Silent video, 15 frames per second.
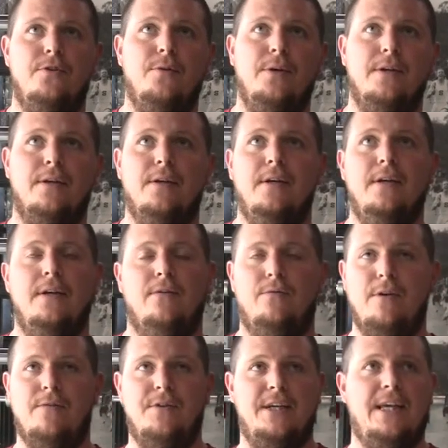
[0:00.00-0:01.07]
doing. If
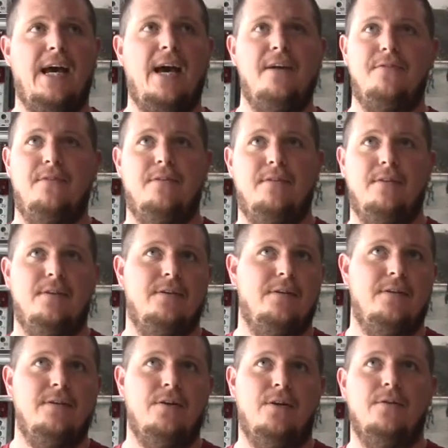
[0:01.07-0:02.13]
we have a
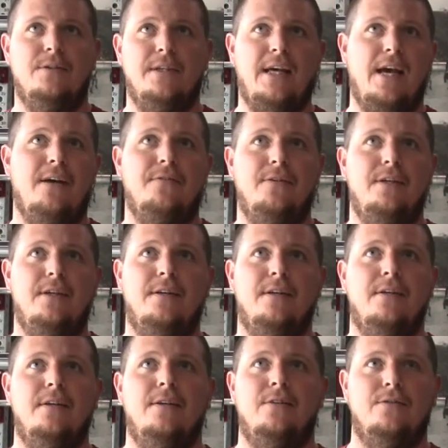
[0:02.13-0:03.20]
decathlete
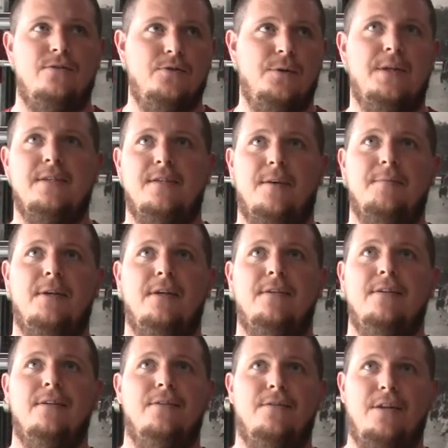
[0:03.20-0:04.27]
doing
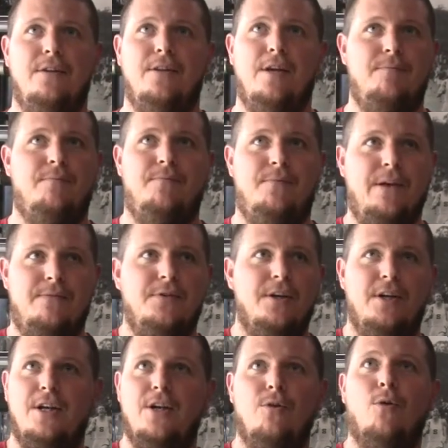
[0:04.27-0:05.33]
something, they've
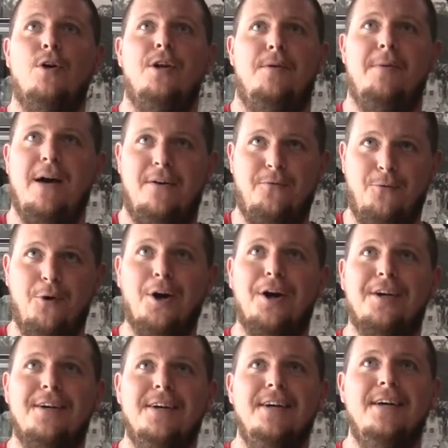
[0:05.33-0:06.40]
done an inordinate amount of
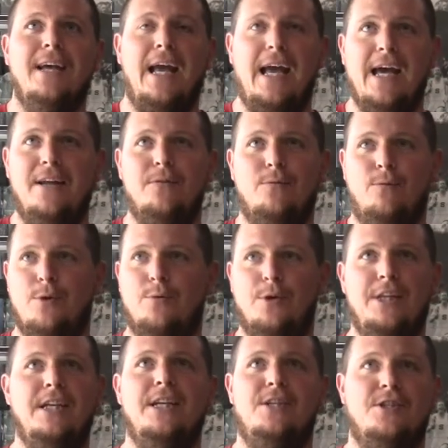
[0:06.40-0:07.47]
work, and we
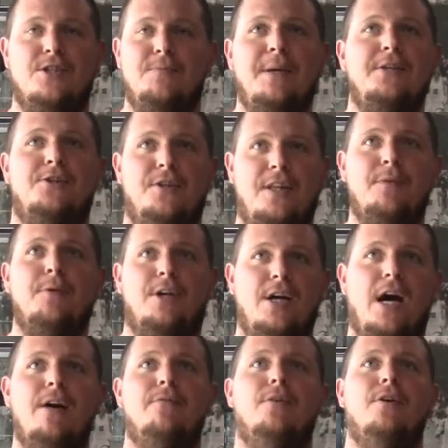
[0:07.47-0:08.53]
really need to just make sure they
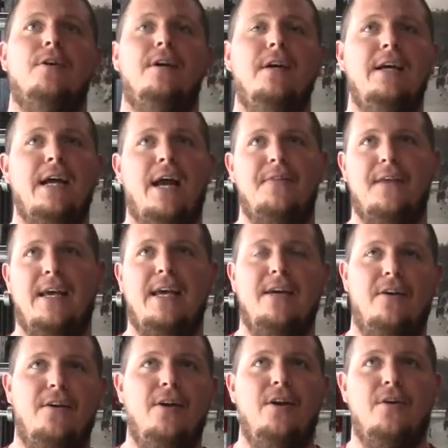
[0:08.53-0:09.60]
recover and they
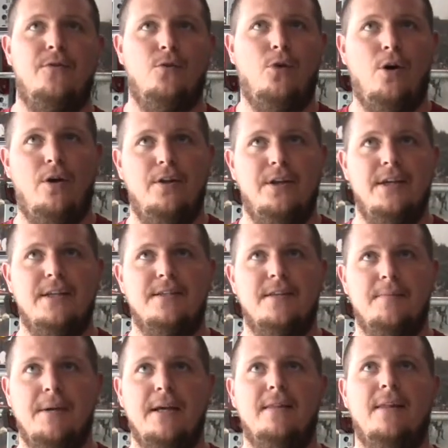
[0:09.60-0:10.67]
hit on enough qualities
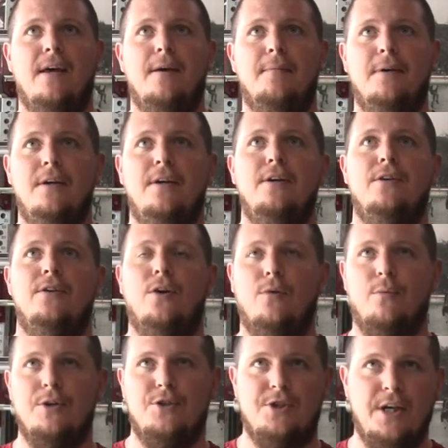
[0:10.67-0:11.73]
to make them,
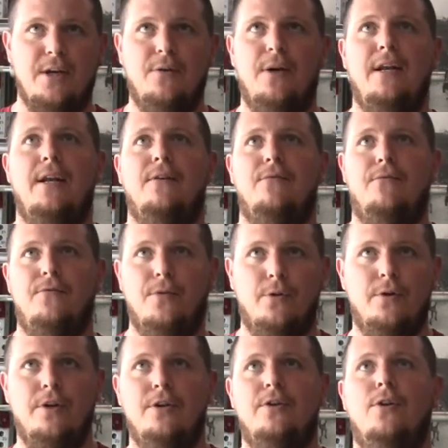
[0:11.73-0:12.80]
regenerate and
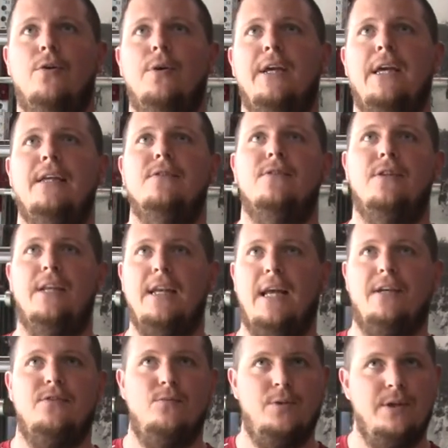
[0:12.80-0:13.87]
feel good going into the
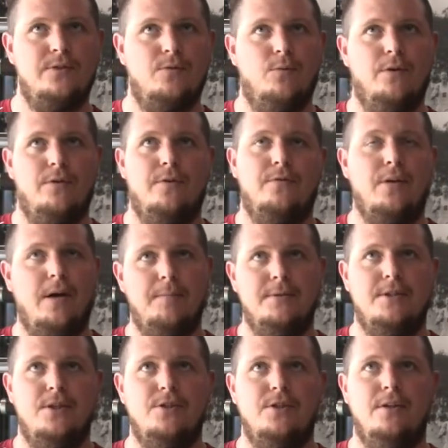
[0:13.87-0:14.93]
next week's worth of
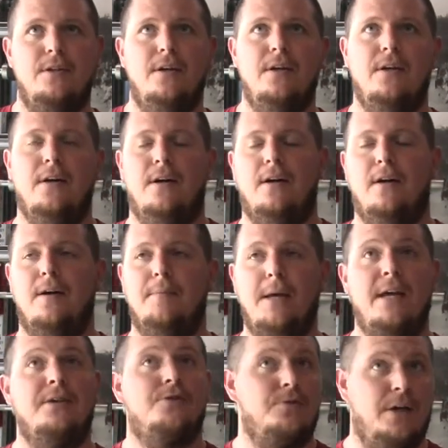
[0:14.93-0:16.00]
competition
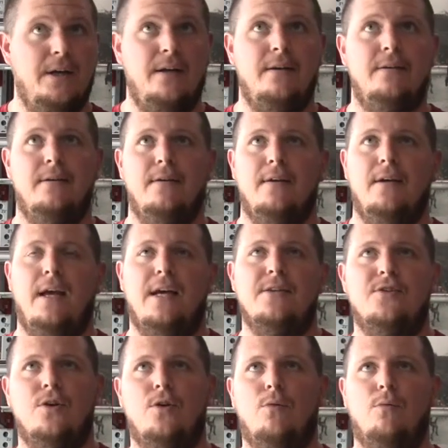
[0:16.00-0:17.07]
and training. And
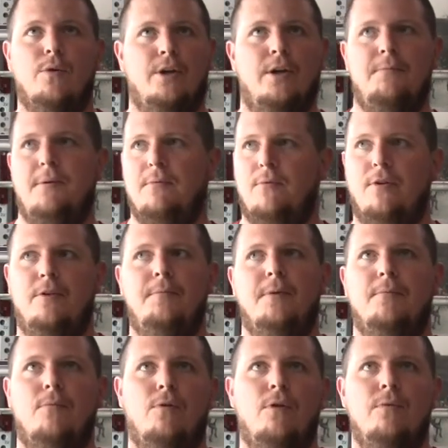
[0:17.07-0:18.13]
so we're going to be a little
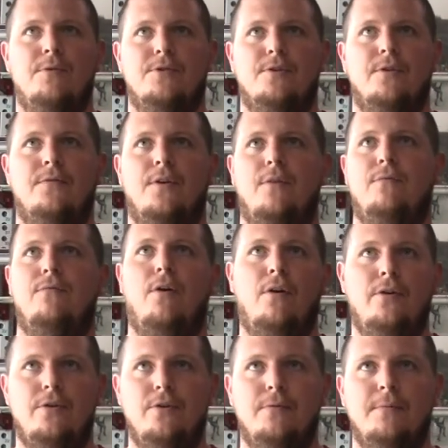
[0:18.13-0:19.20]
bit more reserved on
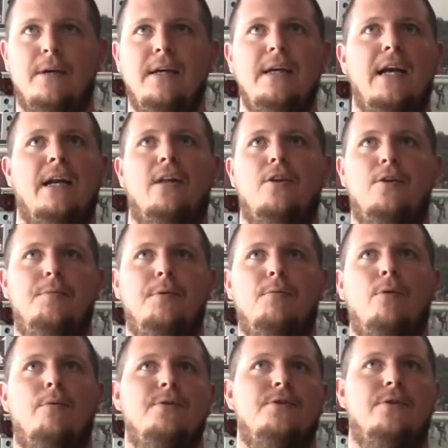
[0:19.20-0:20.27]
volume and a little bit
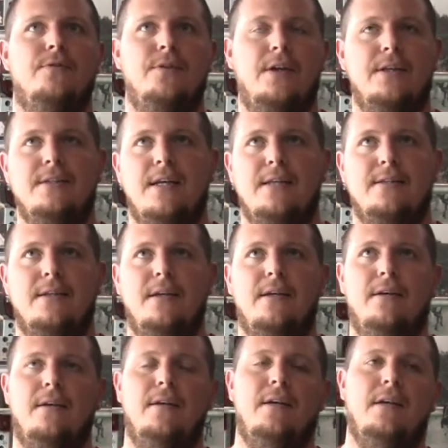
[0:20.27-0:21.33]
more reserved on intensity.
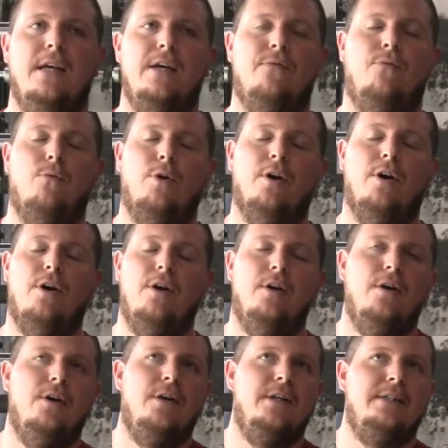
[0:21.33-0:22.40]
If we're
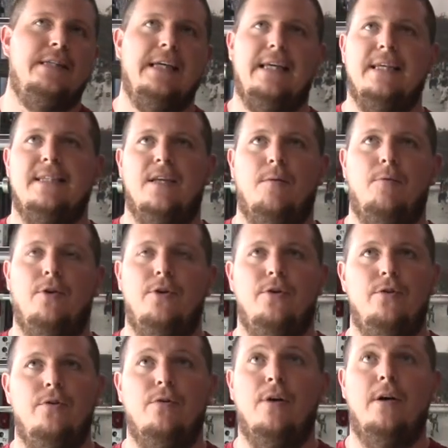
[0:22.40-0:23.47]
taking someone
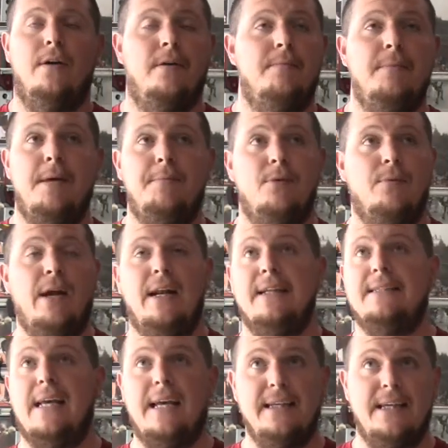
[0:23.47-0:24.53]
who maybe ran
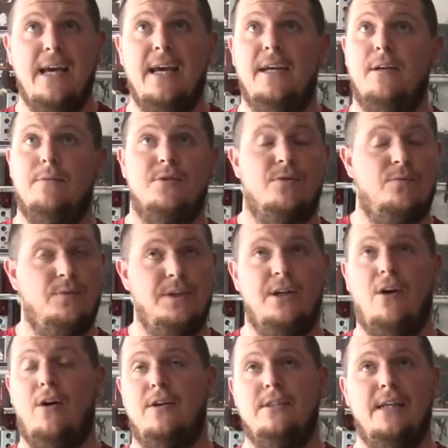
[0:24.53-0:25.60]
a 10K and it was a
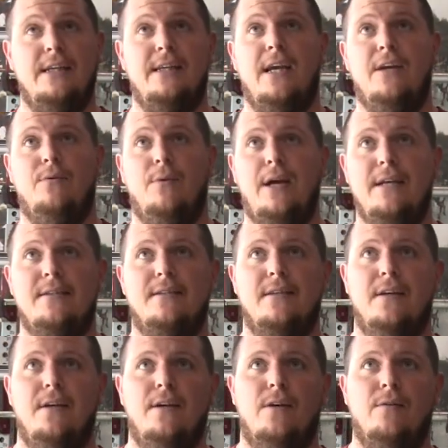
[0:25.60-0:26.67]
really hard 10K
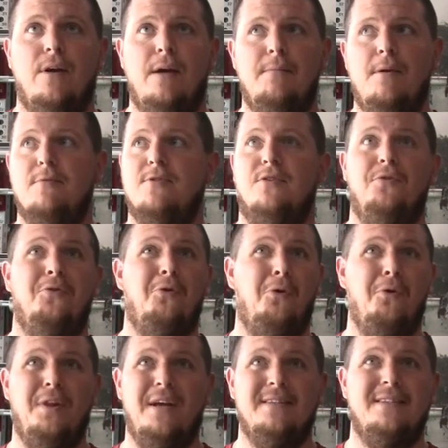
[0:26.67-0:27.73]
race, right? Maybe it was a little
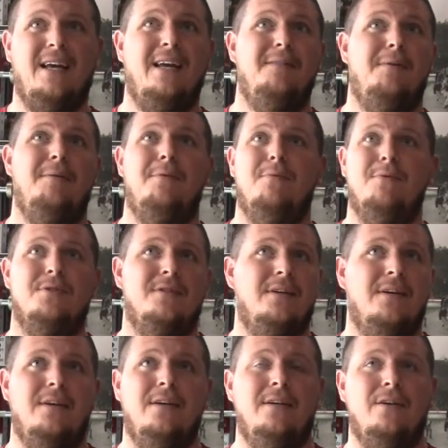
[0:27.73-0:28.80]
cold outside, maybe it was